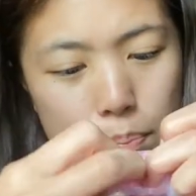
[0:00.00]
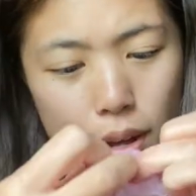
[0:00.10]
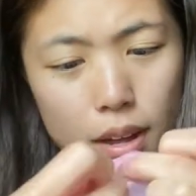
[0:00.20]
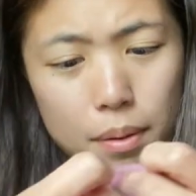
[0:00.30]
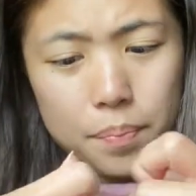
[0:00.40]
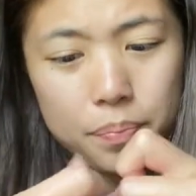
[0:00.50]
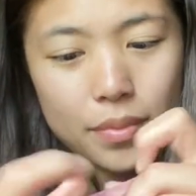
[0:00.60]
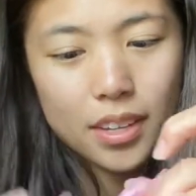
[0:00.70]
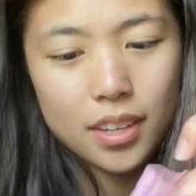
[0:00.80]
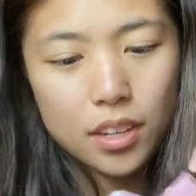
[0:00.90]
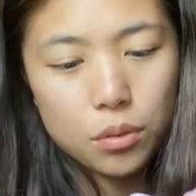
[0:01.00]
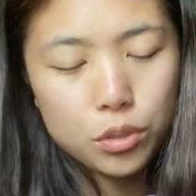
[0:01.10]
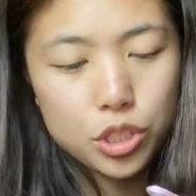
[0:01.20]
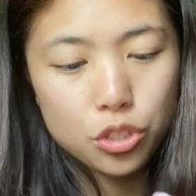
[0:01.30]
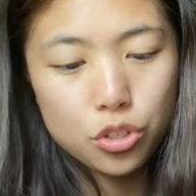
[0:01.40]
balm,
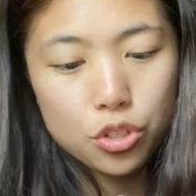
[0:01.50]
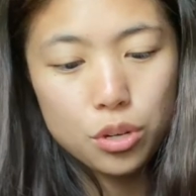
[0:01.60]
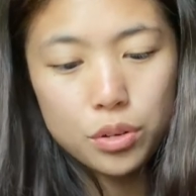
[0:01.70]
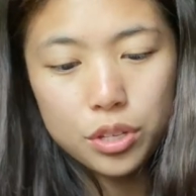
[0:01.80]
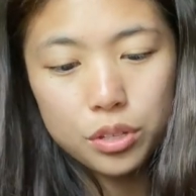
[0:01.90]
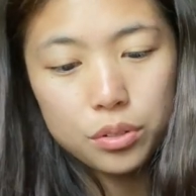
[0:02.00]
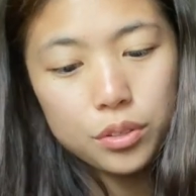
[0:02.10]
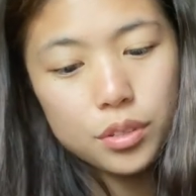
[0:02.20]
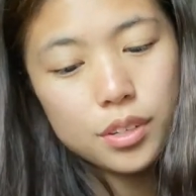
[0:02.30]
which is so cute.